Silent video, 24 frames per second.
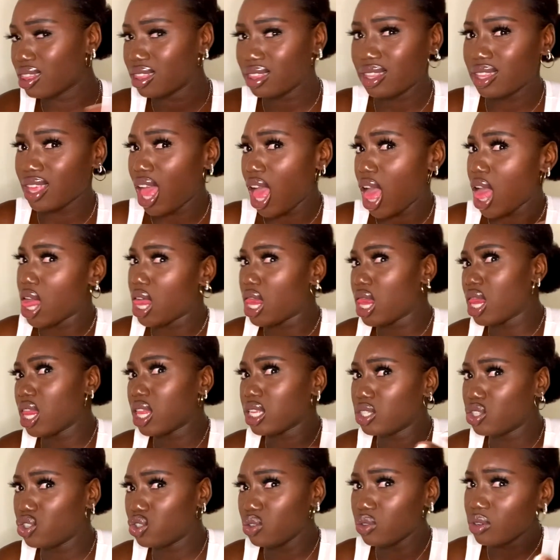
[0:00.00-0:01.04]

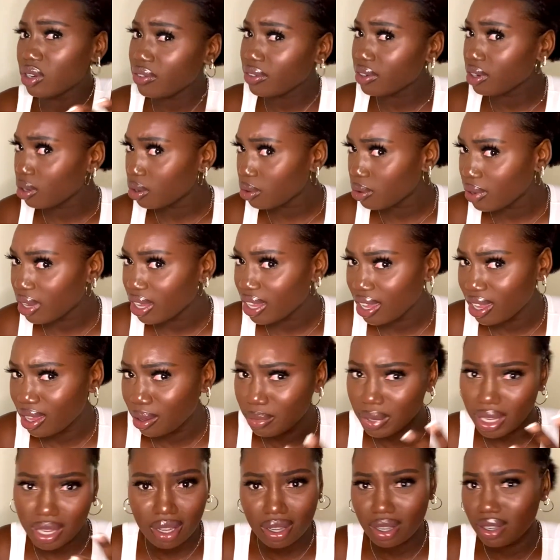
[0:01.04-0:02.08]
do you even know who I am?
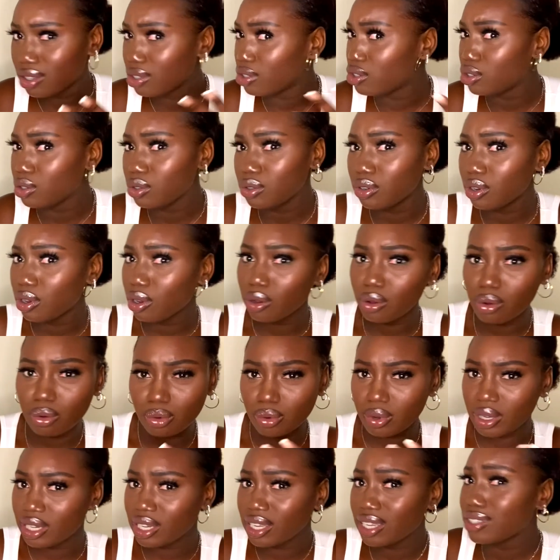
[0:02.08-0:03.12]
Like, do you know
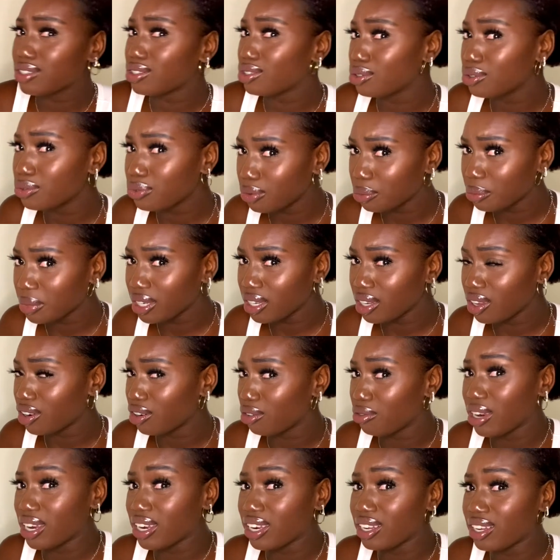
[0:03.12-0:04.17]
what do for me on a
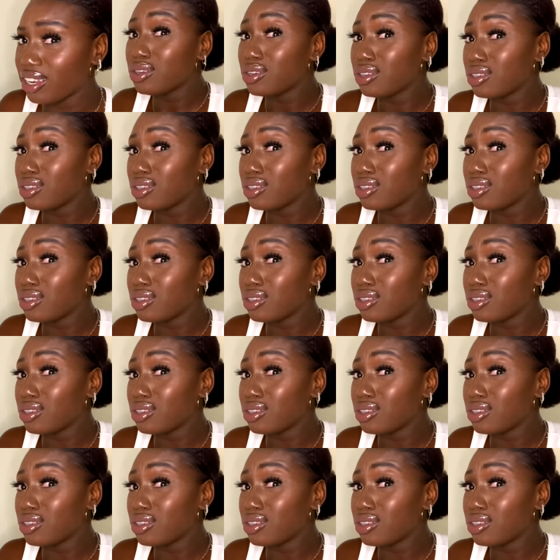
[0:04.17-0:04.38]
regular?